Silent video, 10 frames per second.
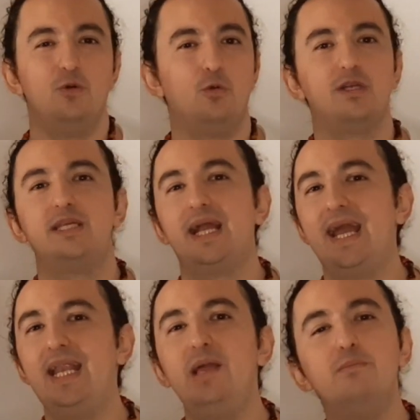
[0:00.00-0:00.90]
Was there
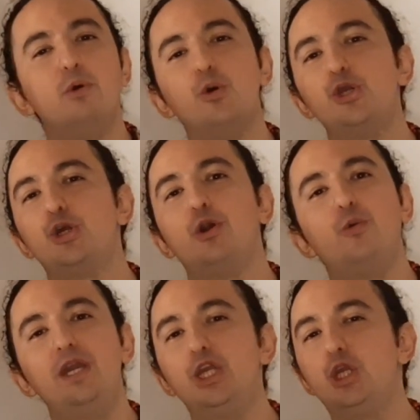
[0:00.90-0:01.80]
any
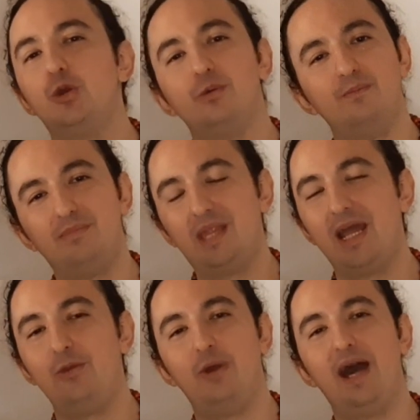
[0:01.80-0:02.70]
emotional issue that
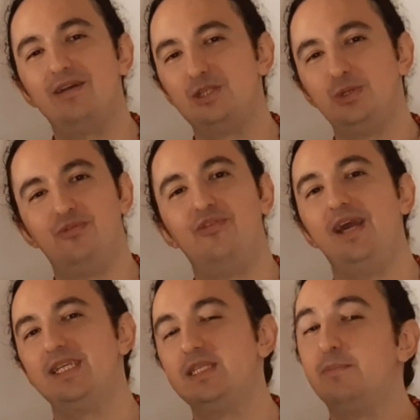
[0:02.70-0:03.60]
you had to
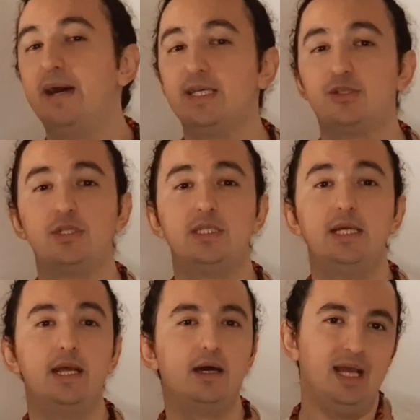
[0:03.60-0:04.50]
face in the past
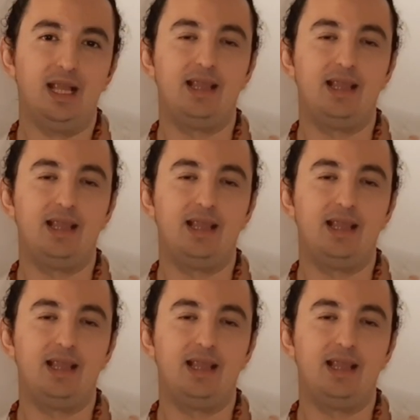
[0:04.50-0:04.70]
Trecena,